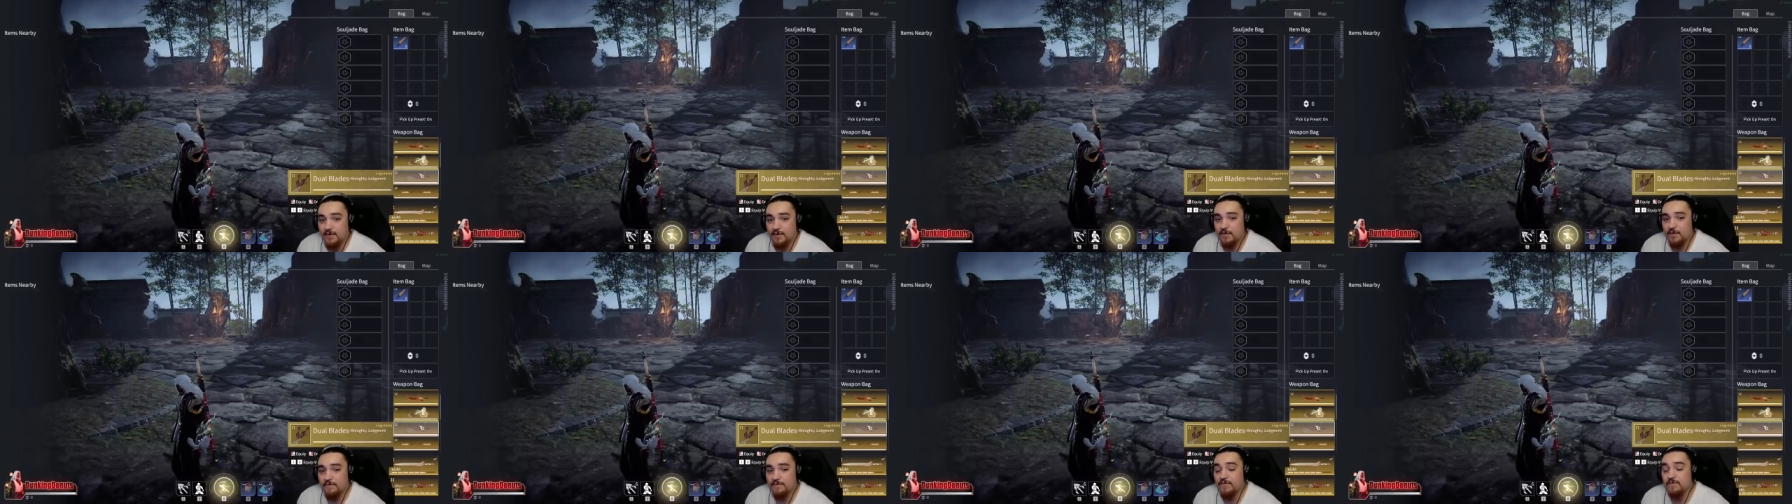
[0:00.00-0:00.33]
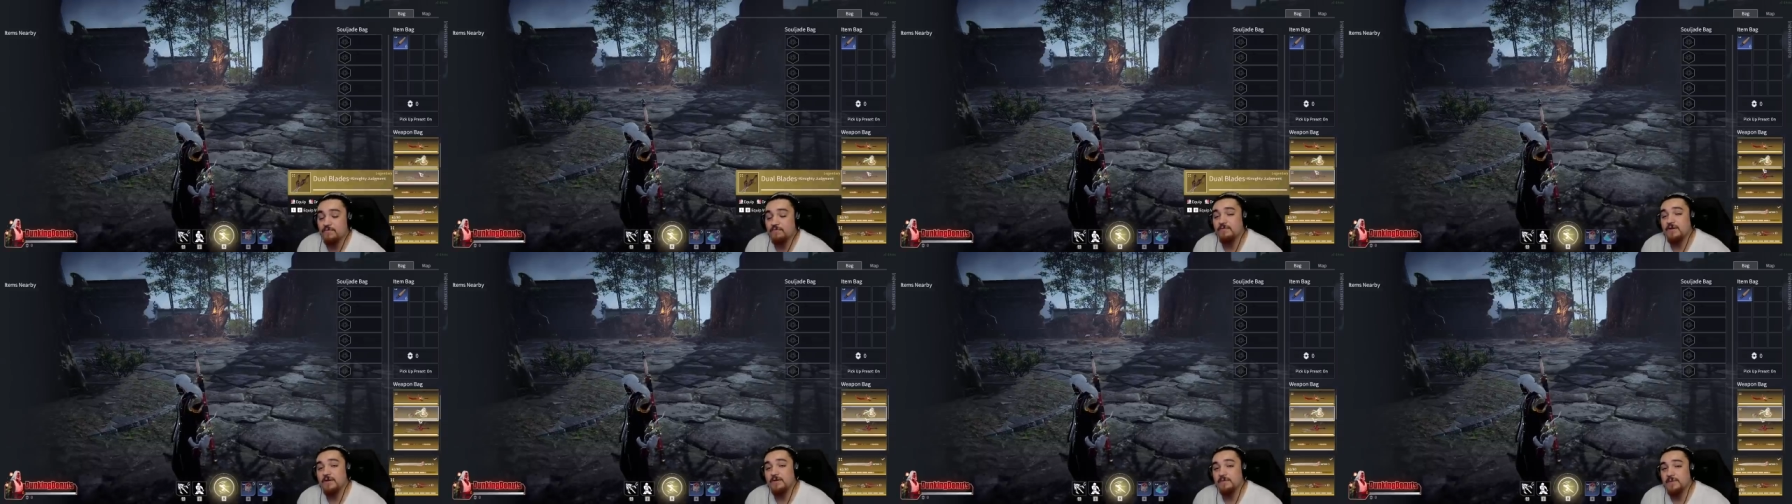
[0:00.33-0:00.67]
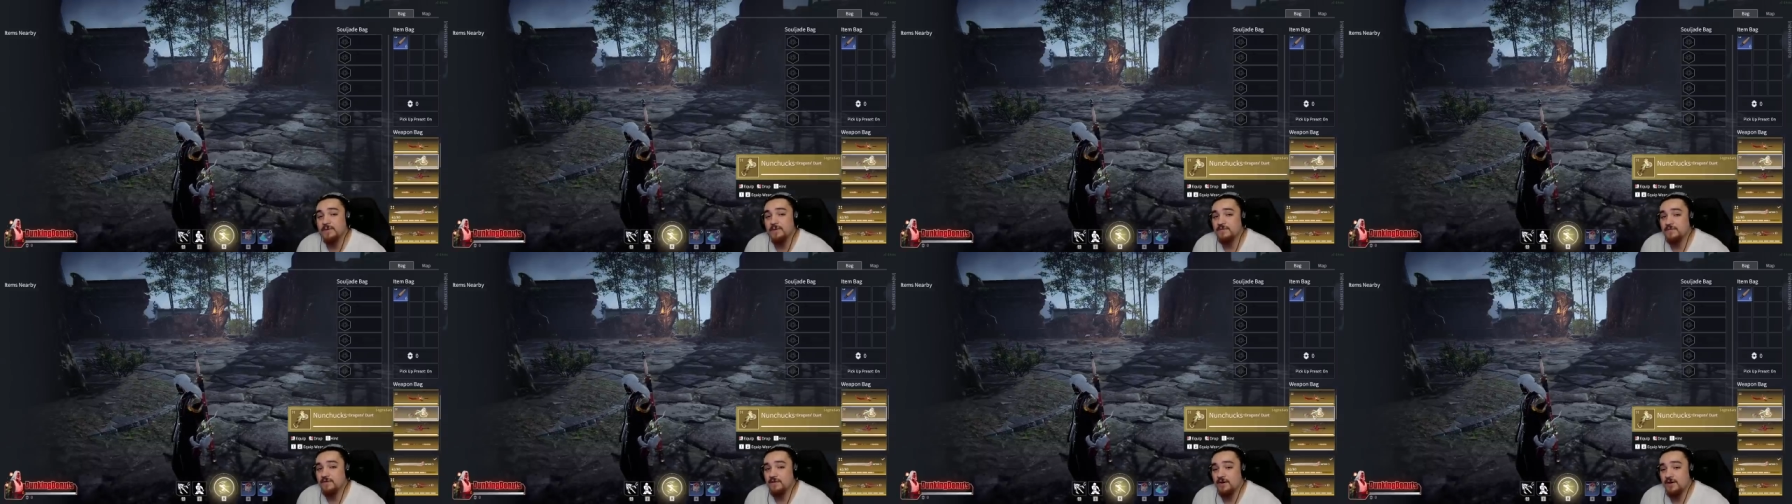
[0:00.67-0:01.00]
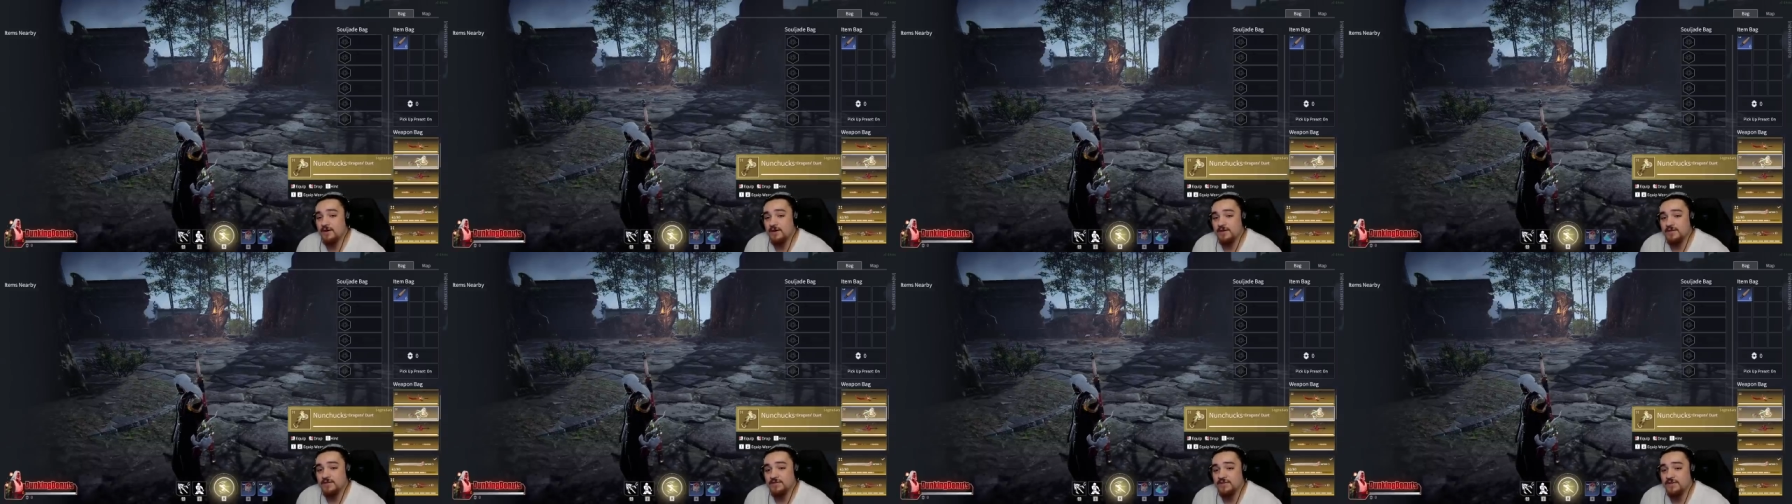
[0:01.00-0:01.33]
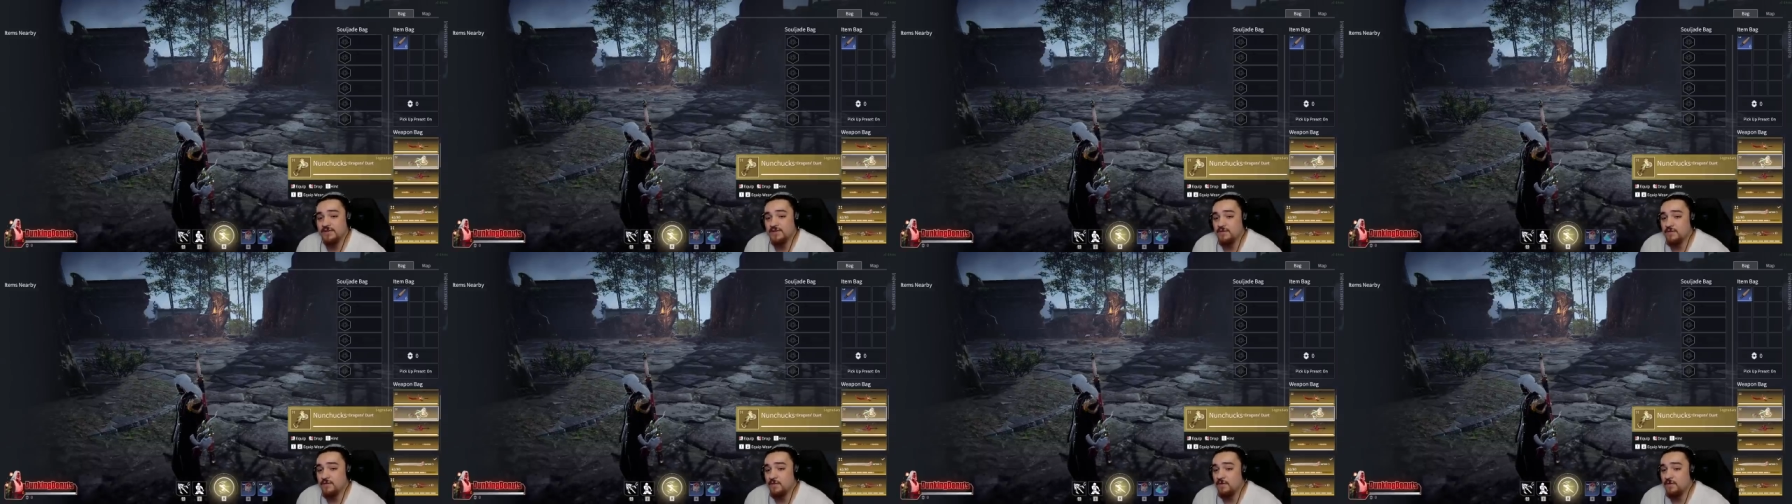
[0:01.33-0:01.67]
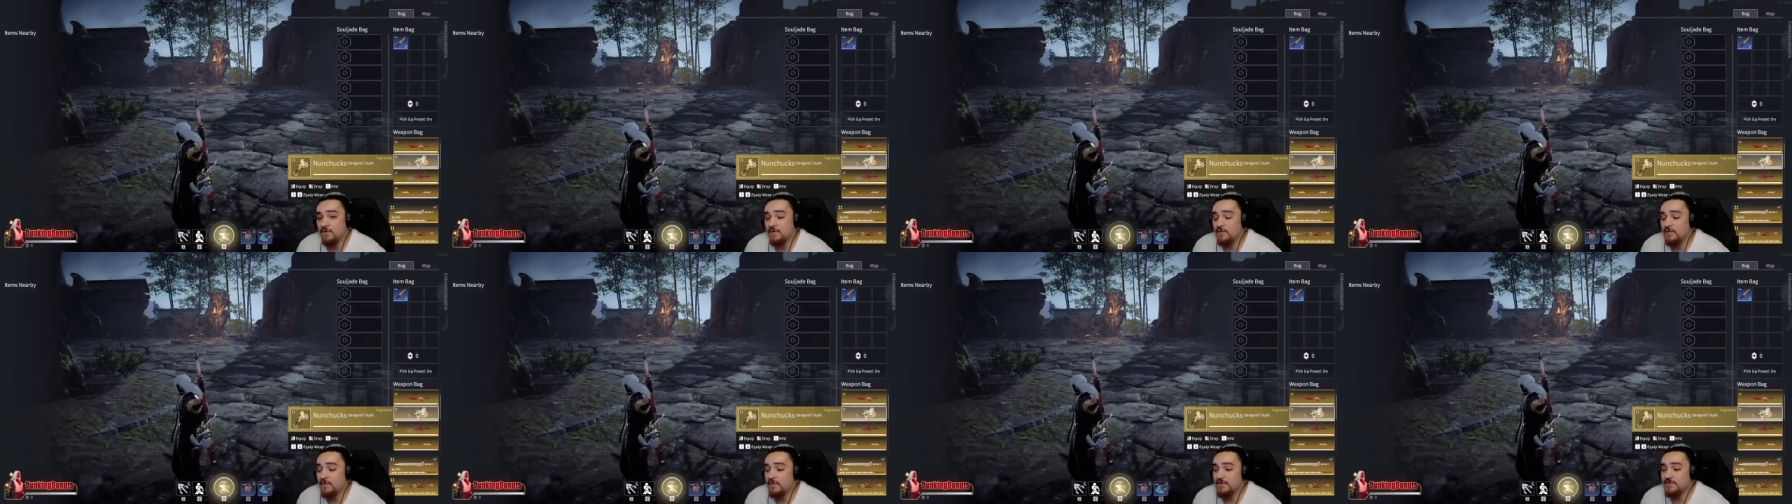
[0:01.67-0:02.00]
Or if you really want to ask, you can
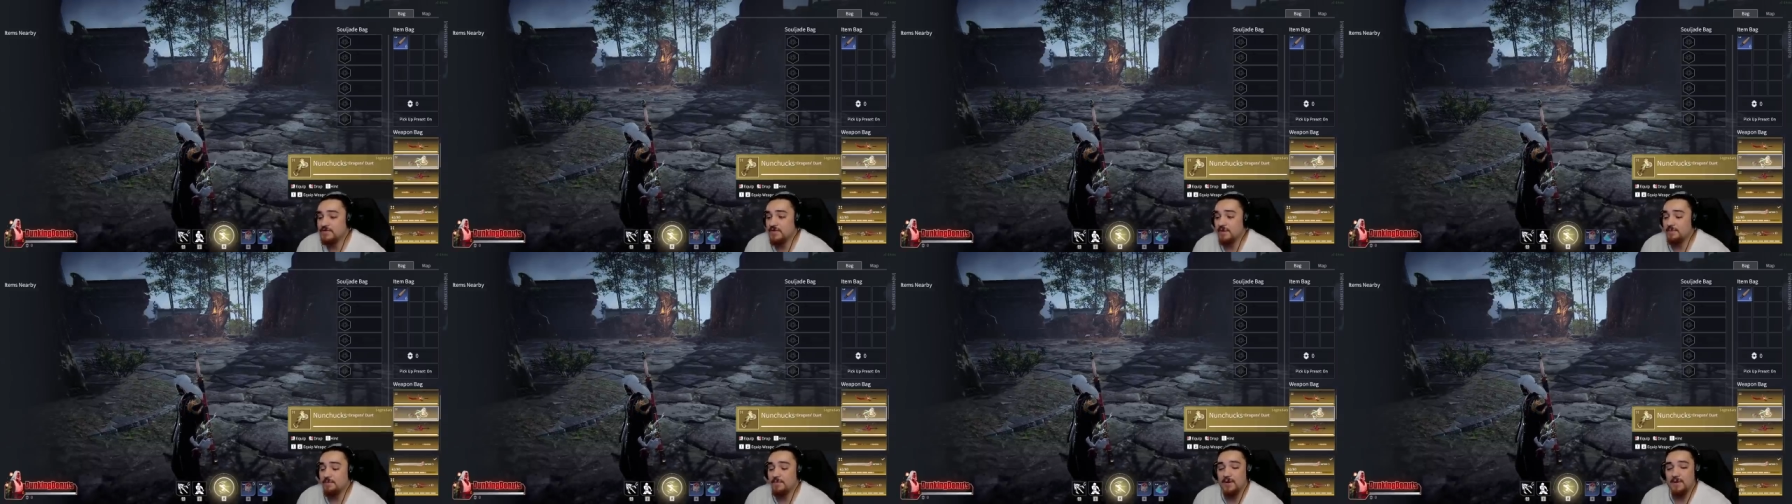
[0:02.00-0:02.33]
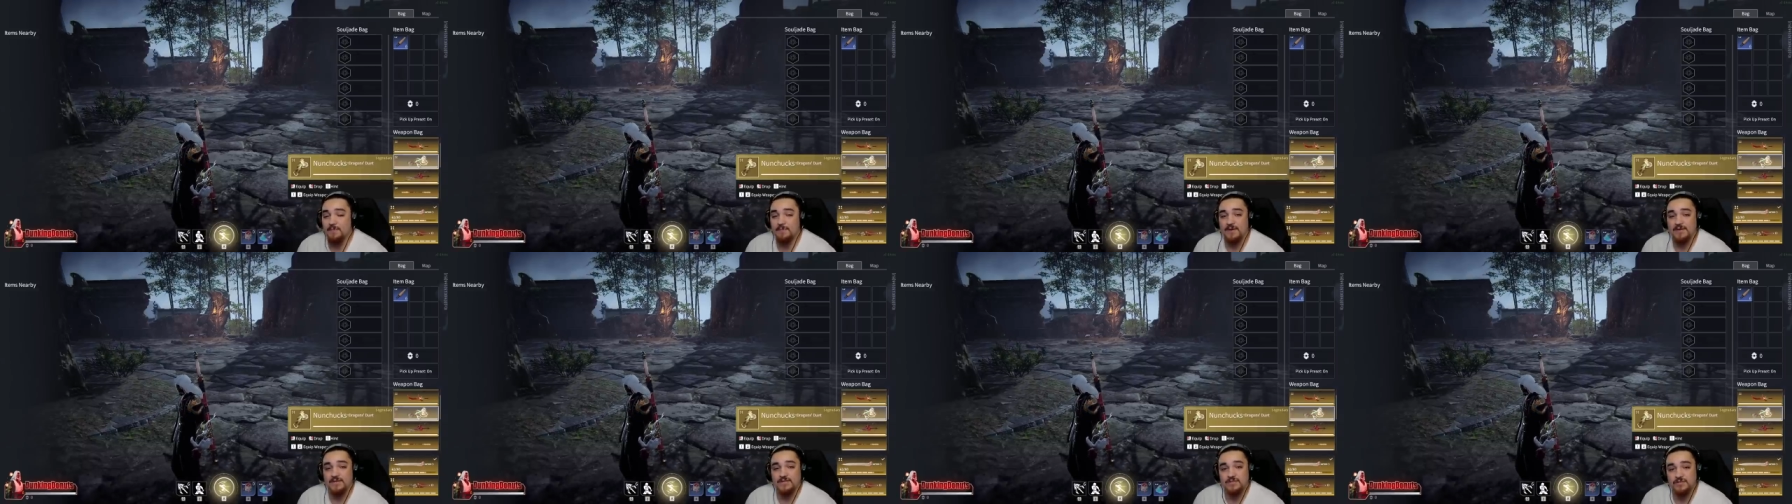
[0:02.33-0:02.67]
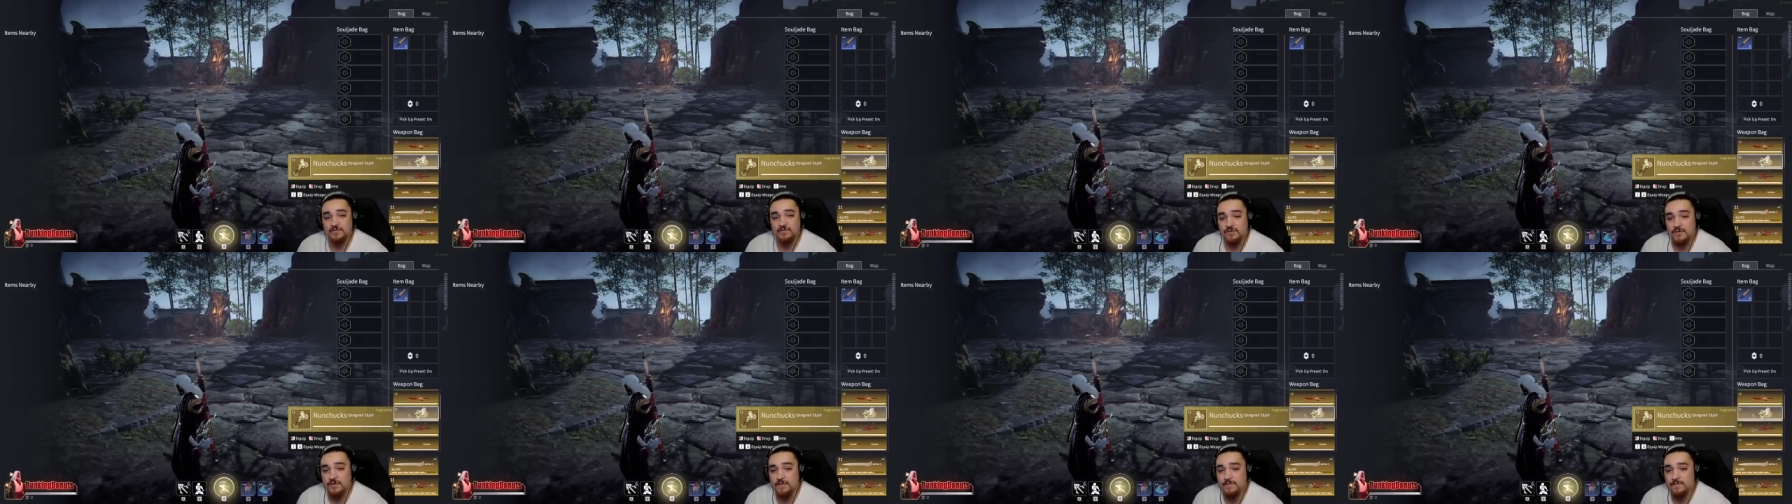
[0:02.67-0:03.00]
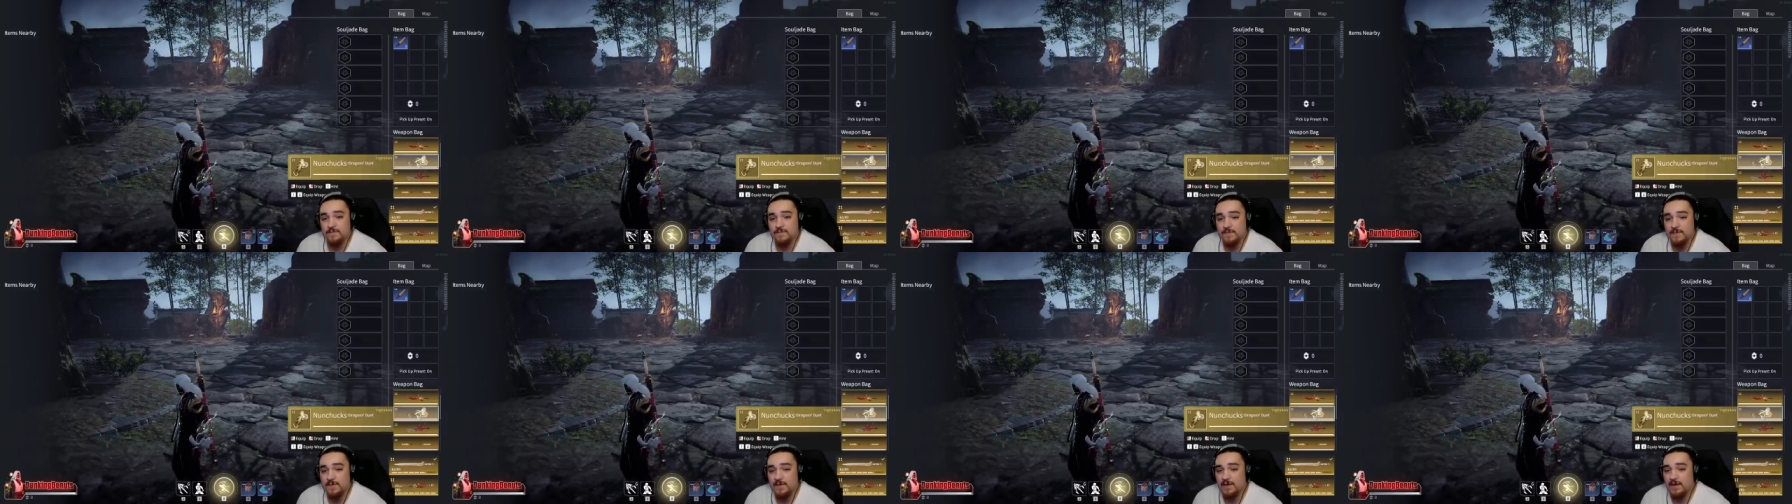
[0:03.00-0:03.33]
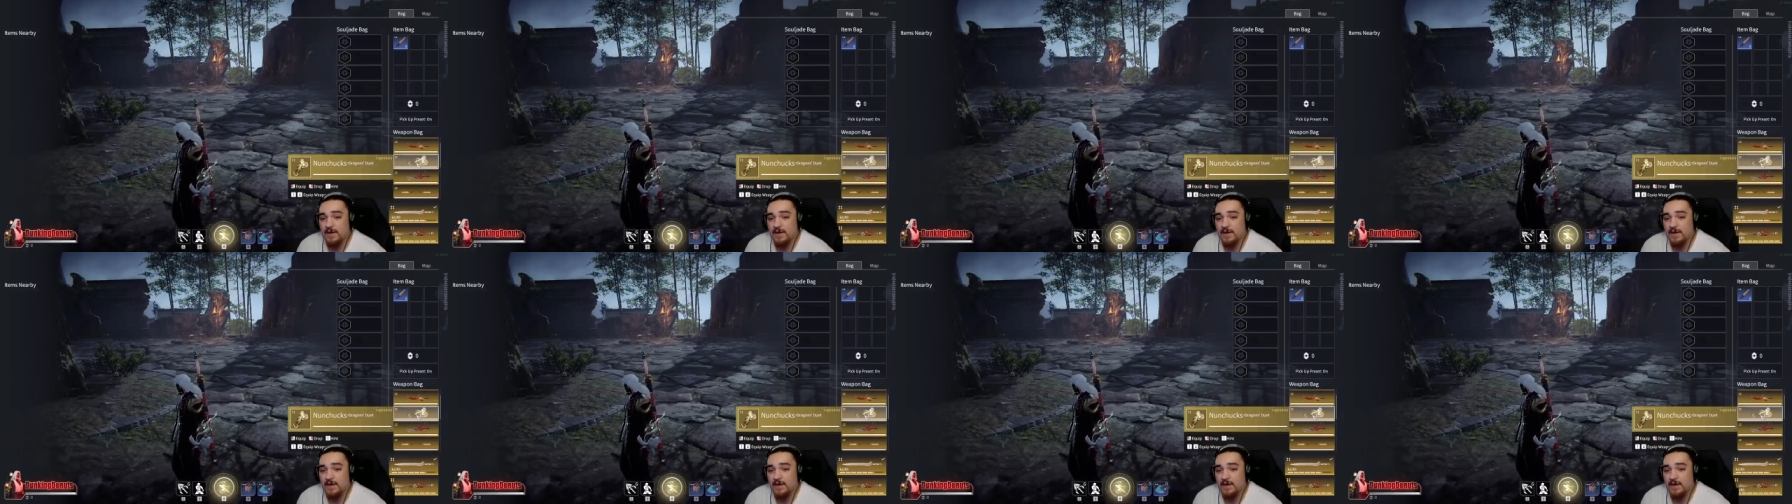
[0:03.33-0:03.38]
always come by my stream.